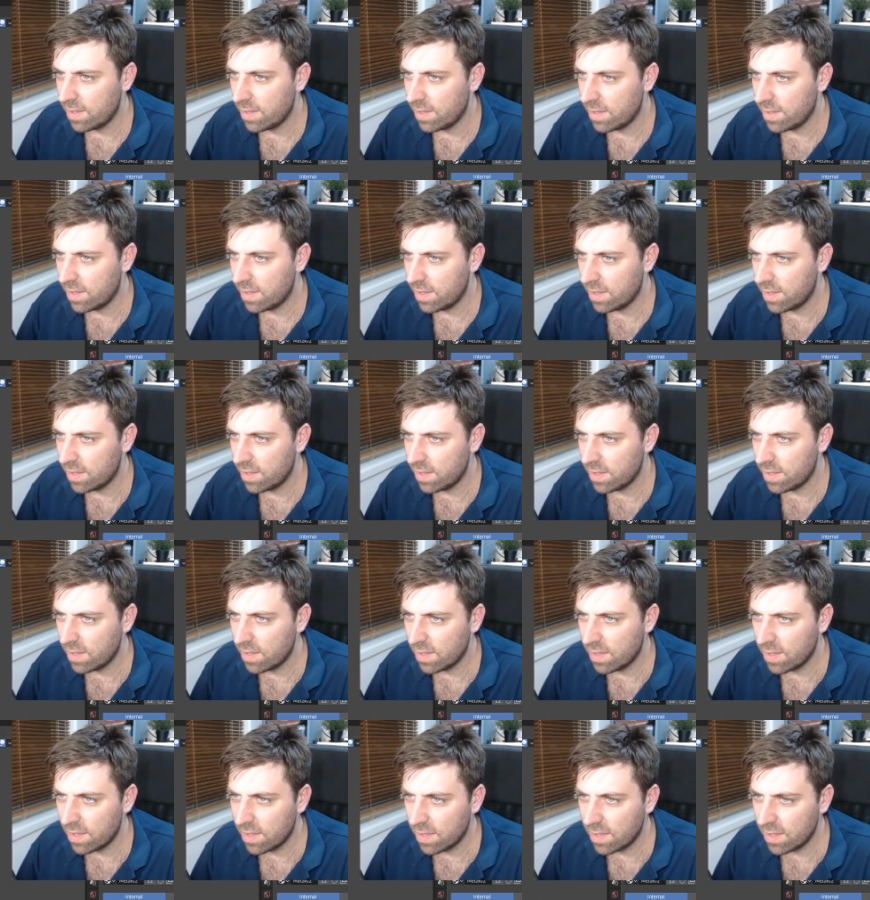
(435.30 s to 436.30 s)

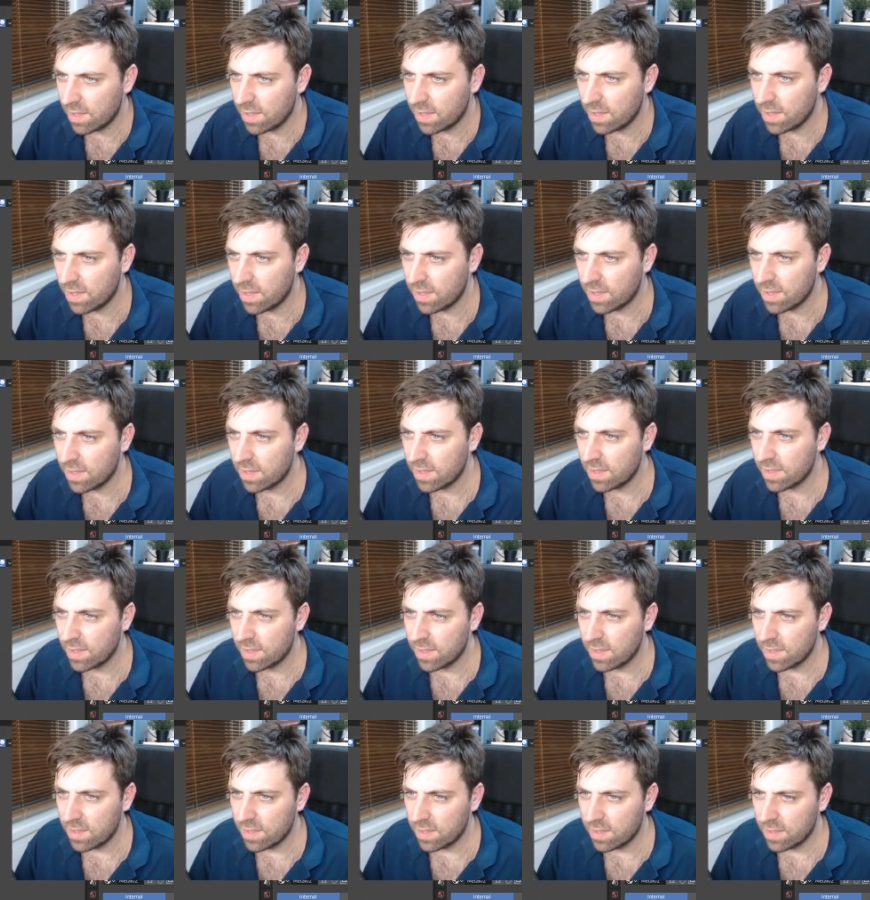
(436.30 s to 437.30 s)

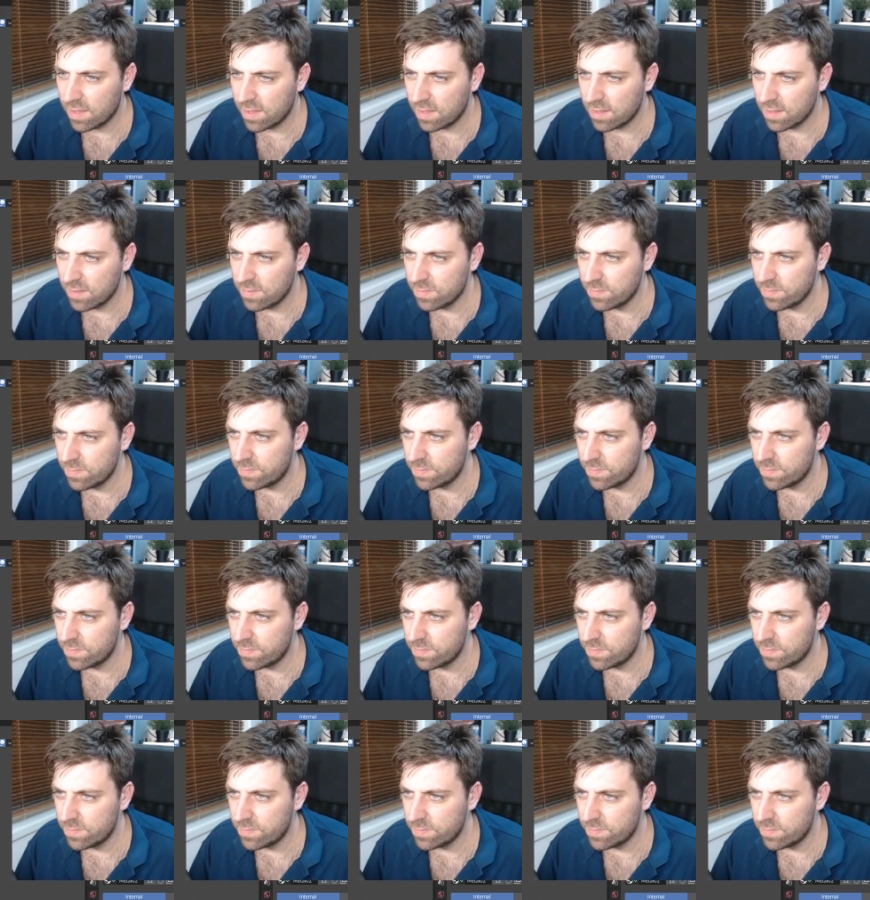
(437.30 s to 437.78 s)
(no one is talking)